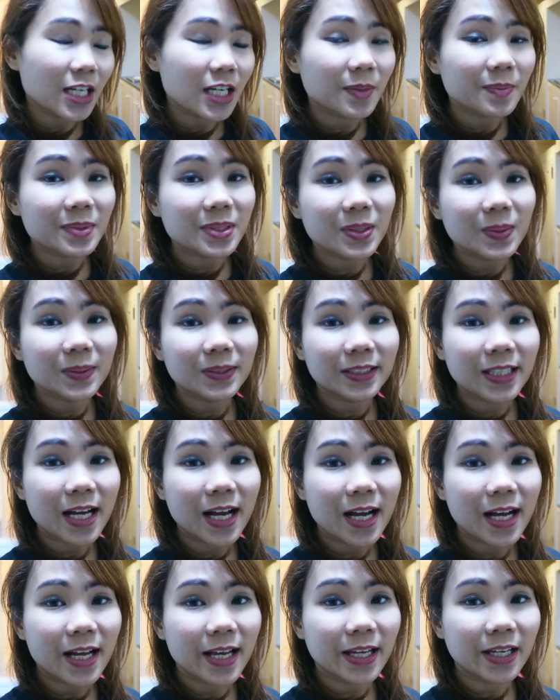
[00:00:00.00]
I'm so
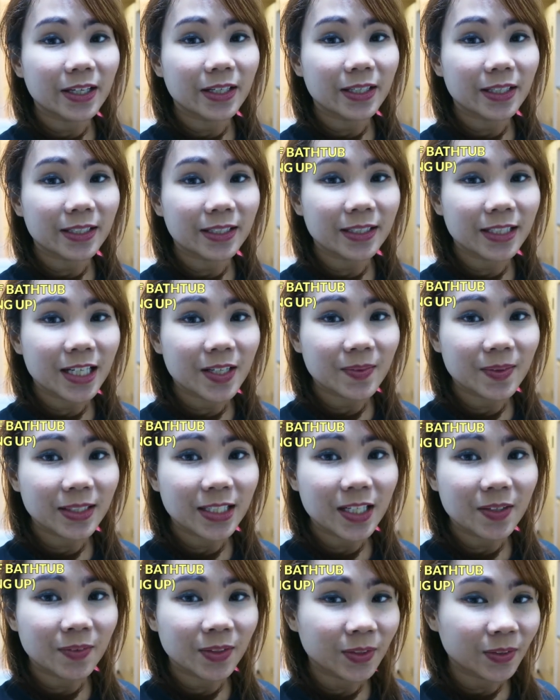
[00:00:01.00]
tired na.
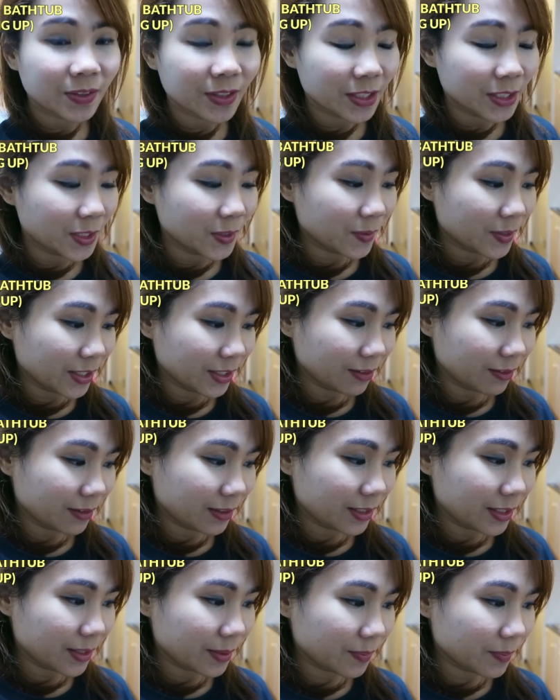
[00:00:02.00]
May dami kong ginawa
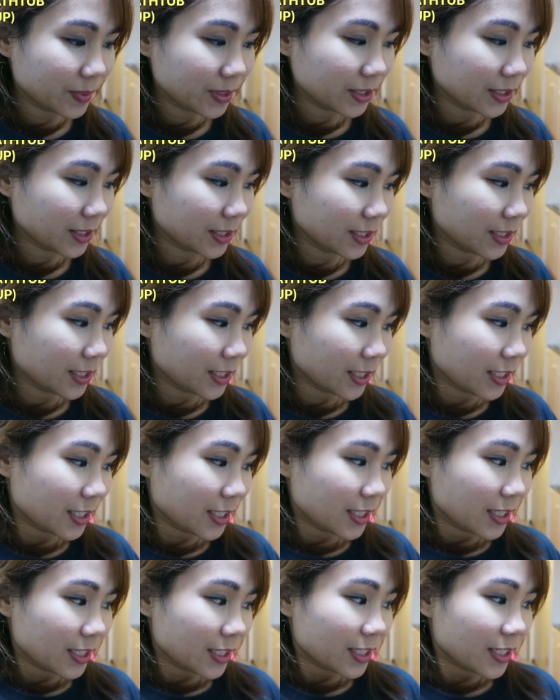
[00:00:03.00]
today. But
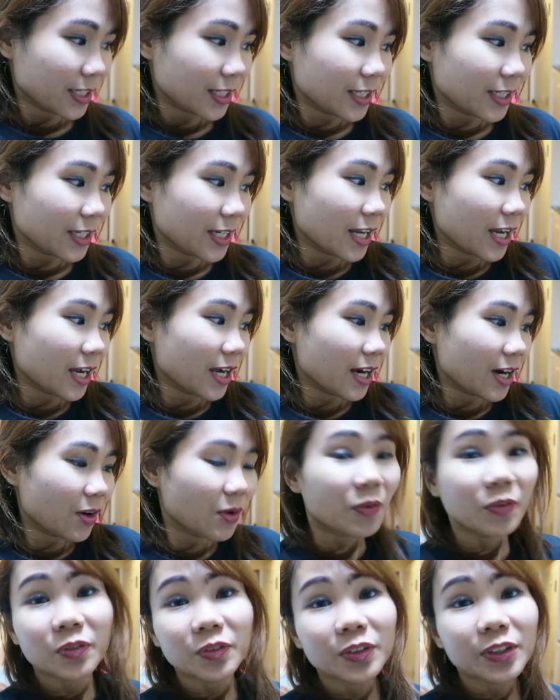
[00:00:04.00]
yeah.
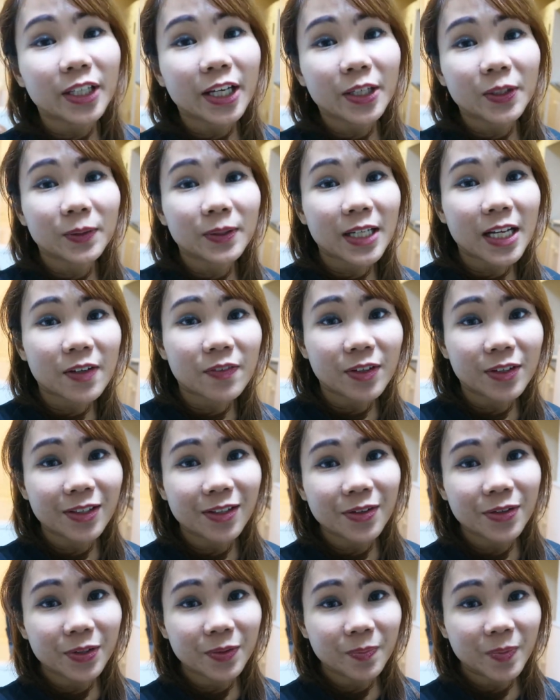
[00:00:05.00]
Hopefully, I don't have
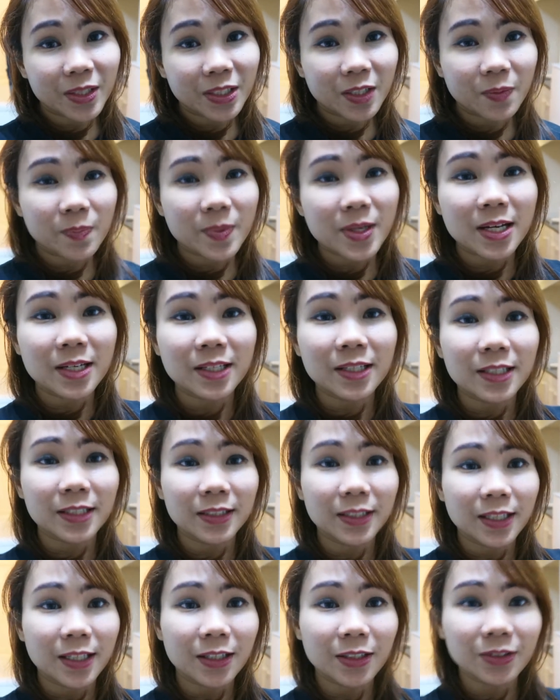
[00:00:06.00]
another mini panic attack